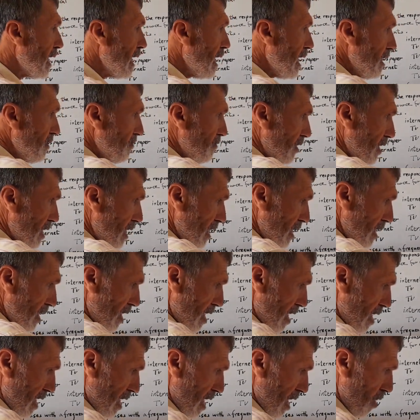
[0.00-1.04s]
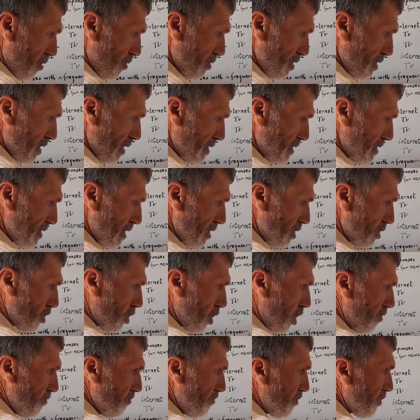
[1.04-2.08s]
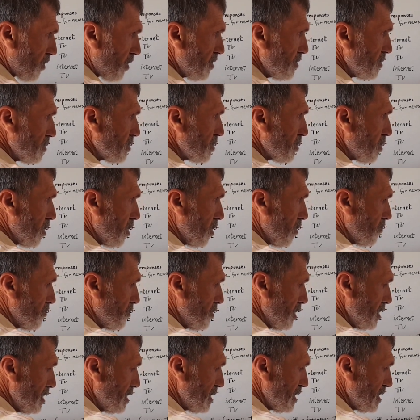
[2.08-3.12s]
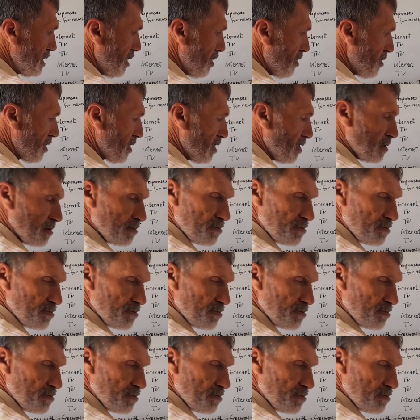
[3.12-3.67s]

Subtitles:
evenly around the circumference of this circle.